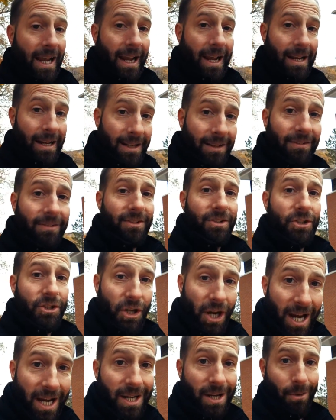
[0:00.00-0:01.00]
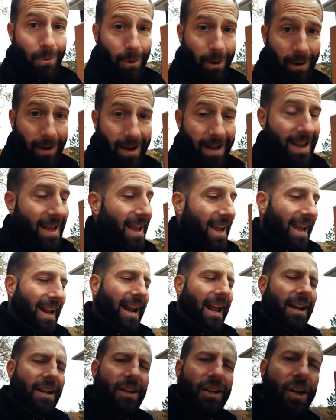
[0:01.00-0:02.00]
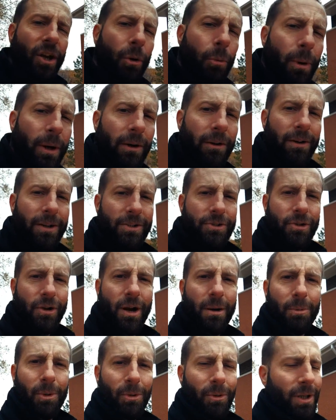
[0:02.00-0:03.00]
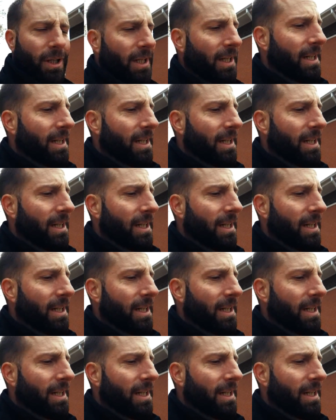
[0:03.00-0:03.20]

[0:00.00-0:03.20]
and it's January. And I knew we were in trouble,